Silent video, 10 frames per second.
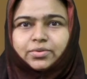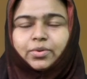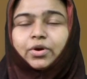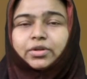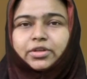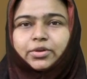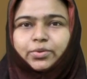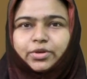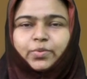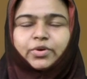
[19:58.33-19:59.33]
or the
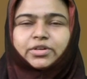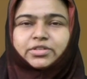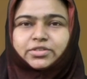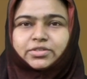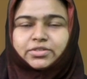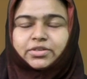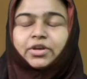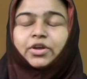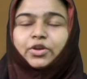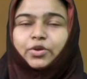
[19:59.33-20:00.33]
universe
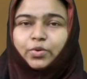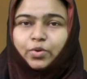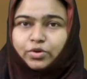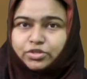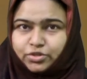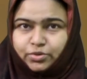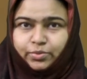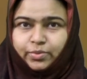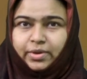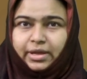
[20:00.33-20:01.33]
you go
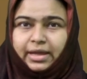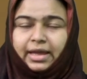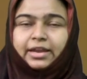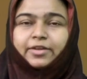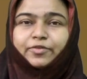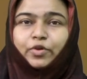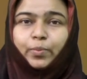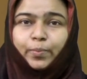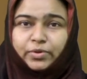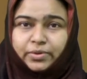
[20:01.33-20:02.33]
to, and if
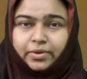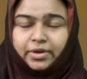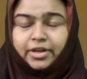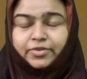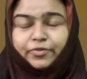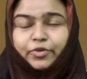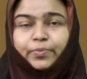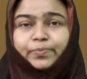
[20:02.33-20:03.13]
you